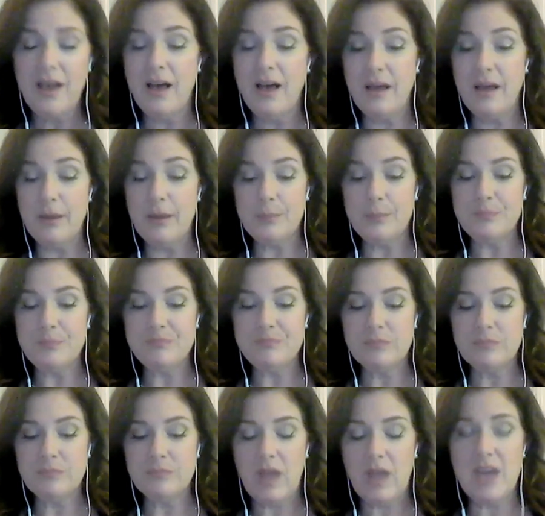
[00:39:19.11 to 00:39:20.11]

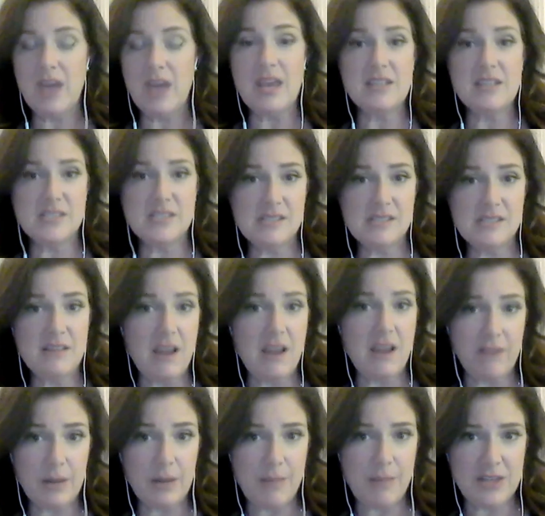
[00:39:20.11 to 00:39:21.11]
And as
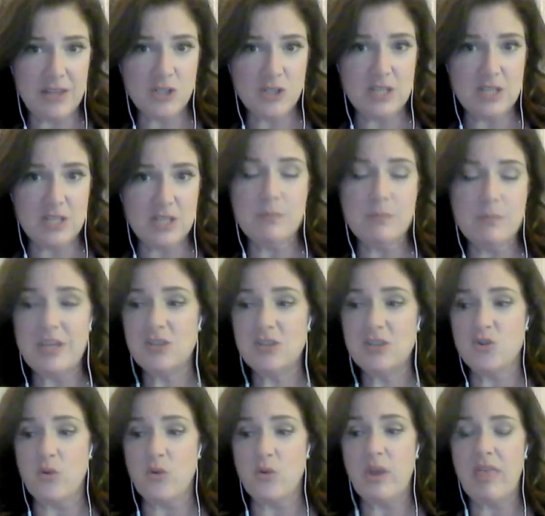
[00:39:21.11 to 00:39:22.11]
Erik mentioned, make
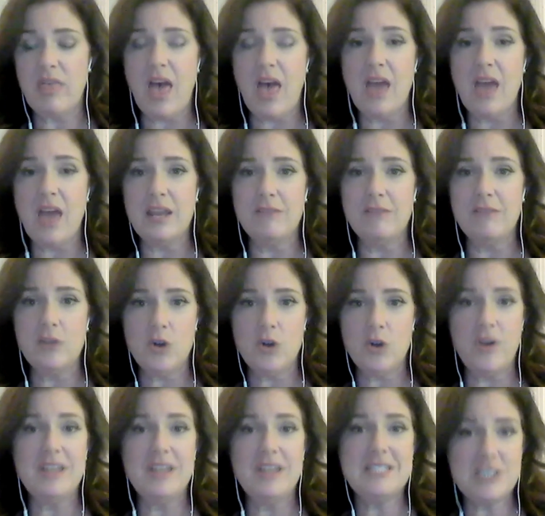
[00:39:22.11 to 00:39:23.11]
sure that if
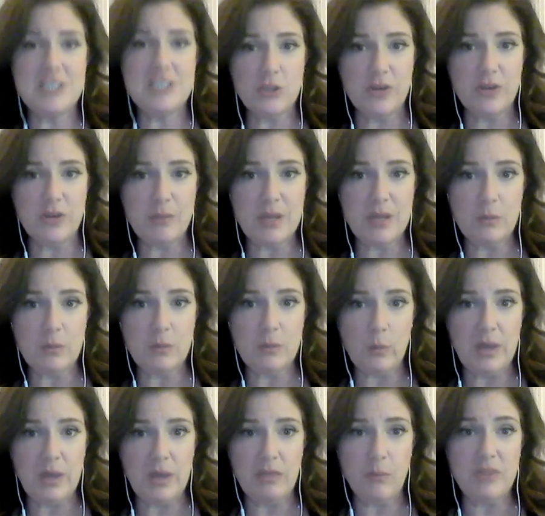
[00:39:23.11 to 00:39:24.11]
you're in disagreement
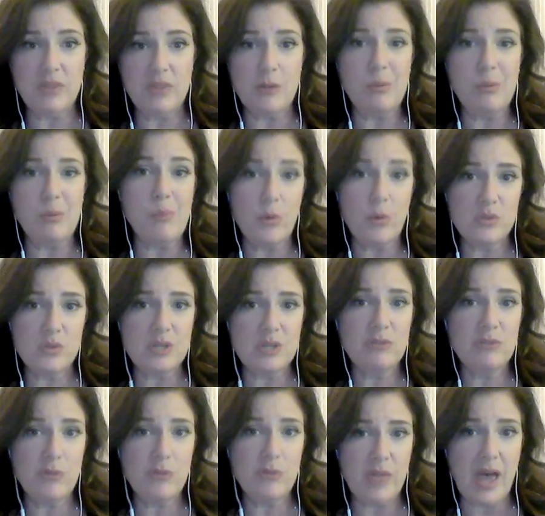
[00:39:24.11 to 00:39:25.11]
with what they're
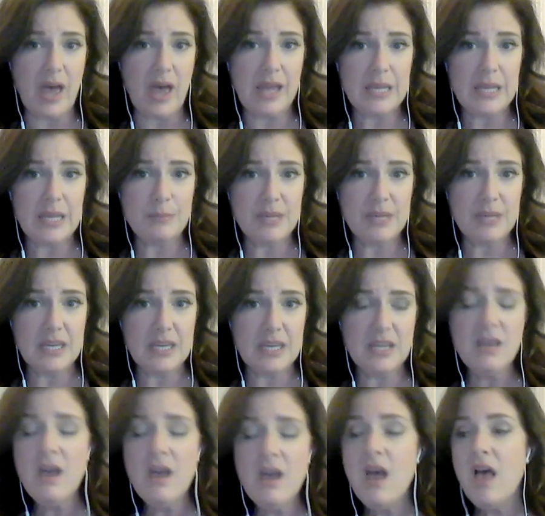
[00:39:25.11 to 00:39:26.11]
proposing through the
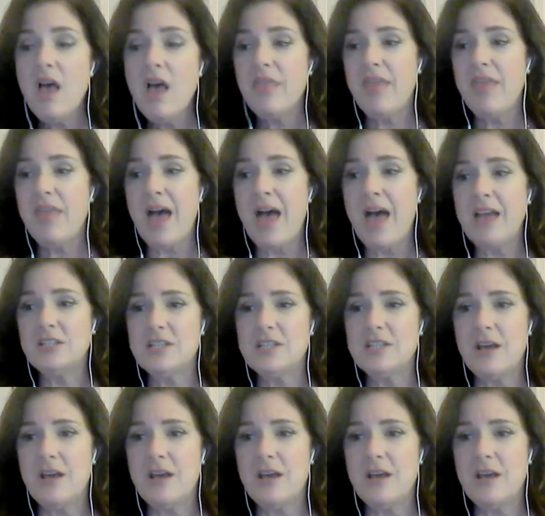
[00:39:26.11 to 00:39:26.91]
IEP, that